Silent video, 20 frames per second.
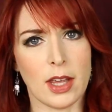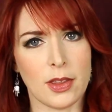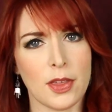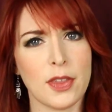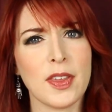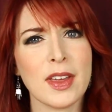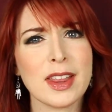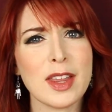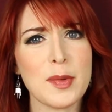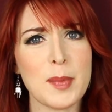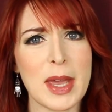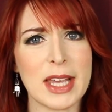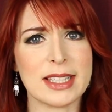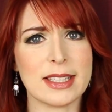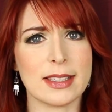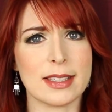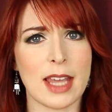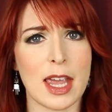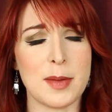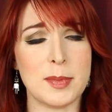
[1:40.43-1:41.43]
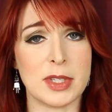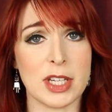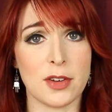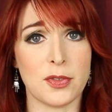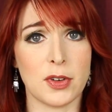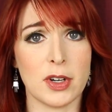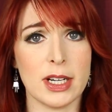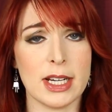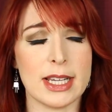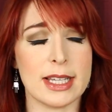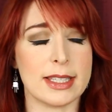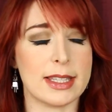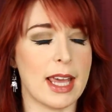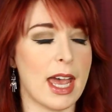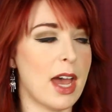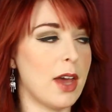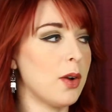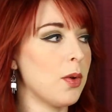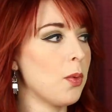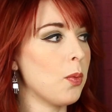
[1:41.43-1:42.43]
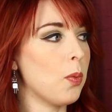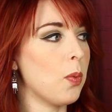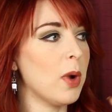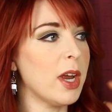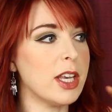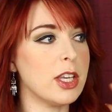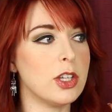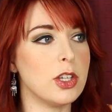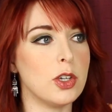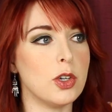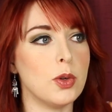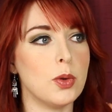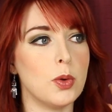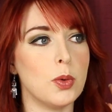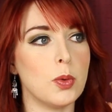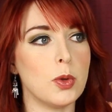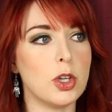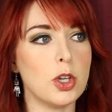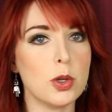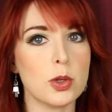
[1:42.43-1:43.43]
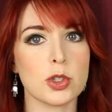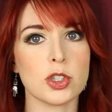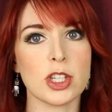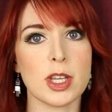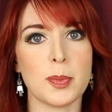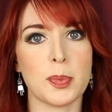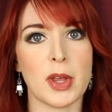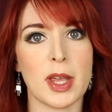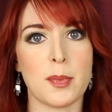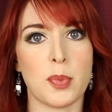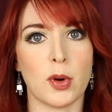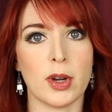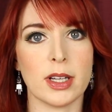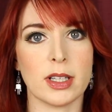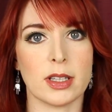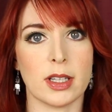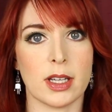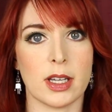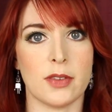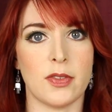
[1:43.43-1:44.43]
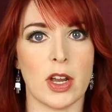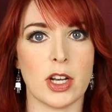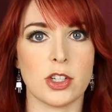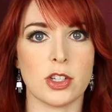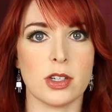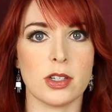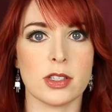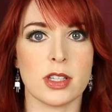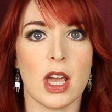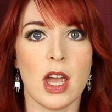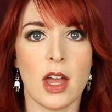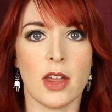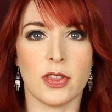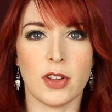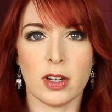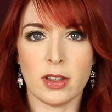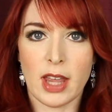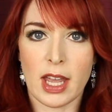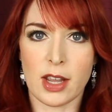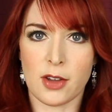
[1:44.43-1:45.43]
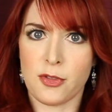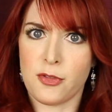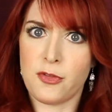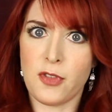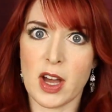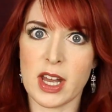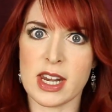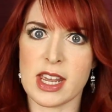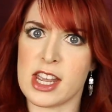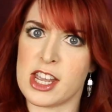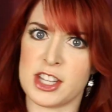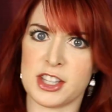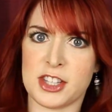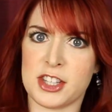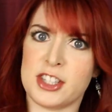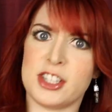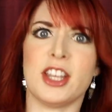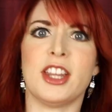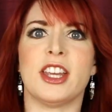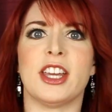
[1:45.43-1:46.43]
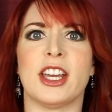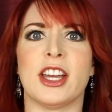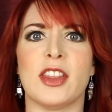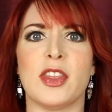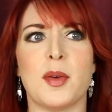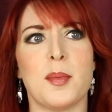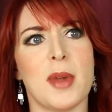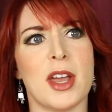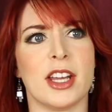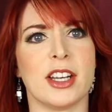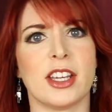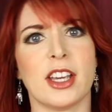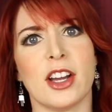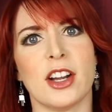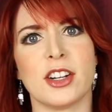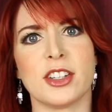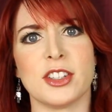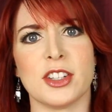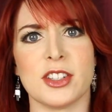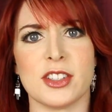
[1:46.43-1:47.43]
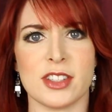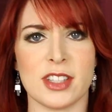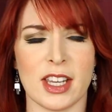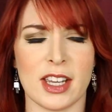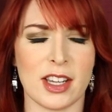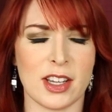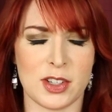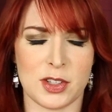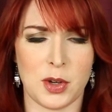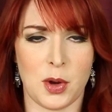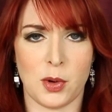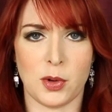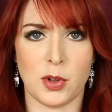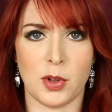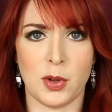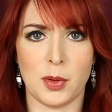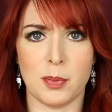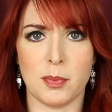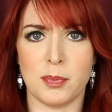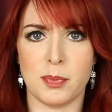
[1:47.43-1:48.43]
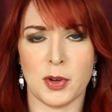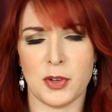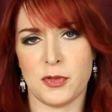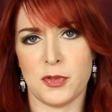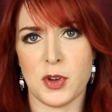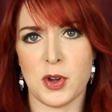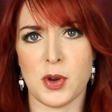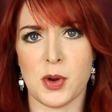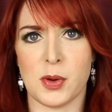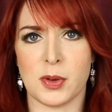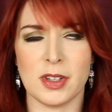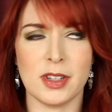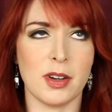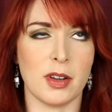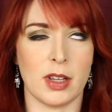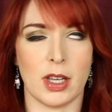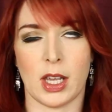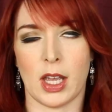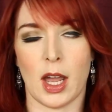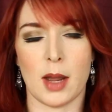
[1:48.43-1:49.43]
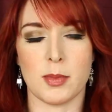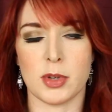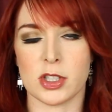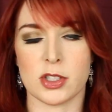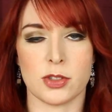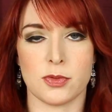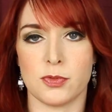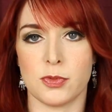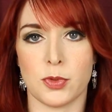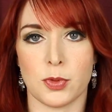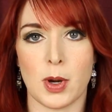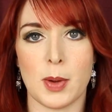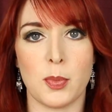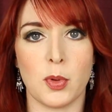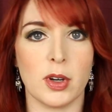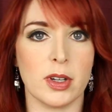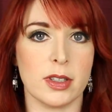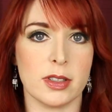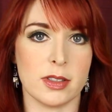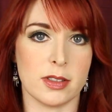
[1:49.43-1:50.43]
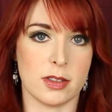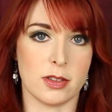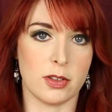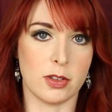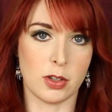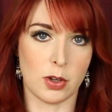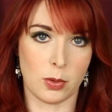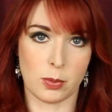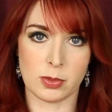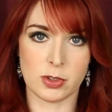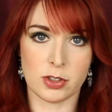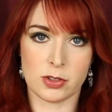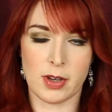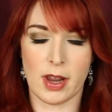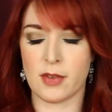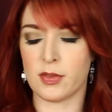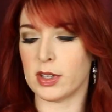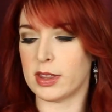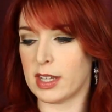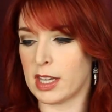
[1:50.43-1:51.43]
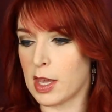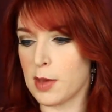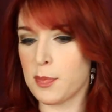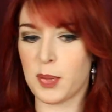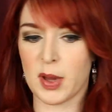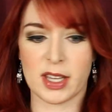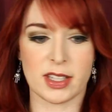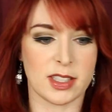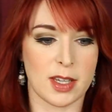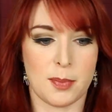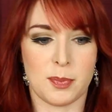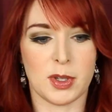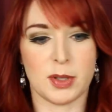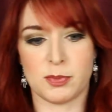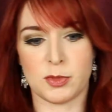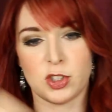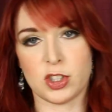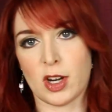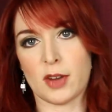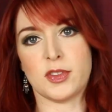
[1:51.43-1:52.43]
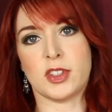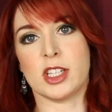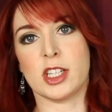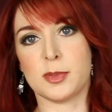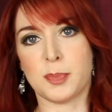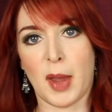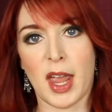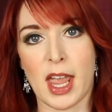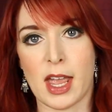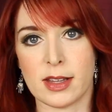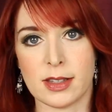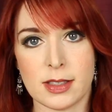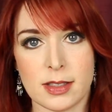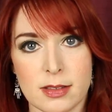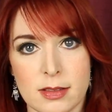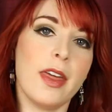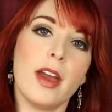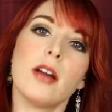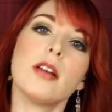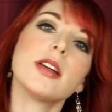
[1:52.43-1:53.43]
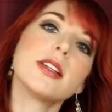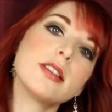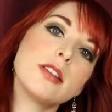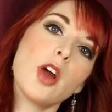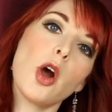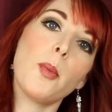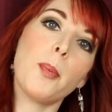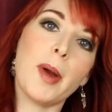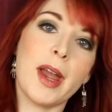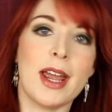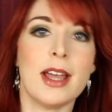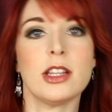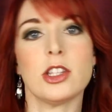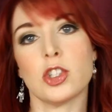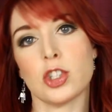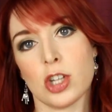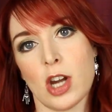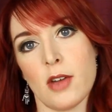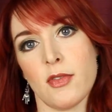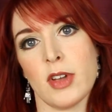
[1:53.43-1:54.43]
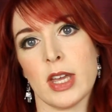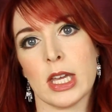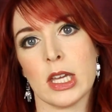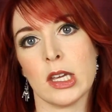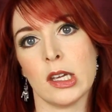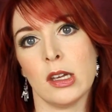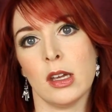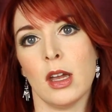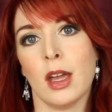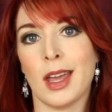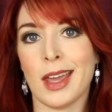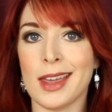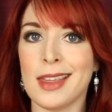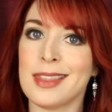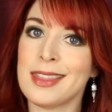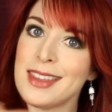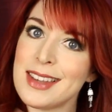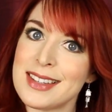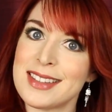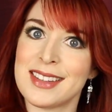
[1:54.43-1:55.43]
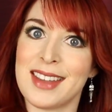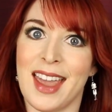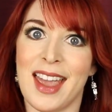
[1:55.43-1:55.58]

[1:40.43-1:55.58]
Now, the thing that makes this game different is that when you usually play point-and-click adventures, they're like funny and silly, and the main character is like a total buffoon. You know, like Guybrush Threepwood is, you know, everything he picks up he shoves in his pants. There is no pants shoving in this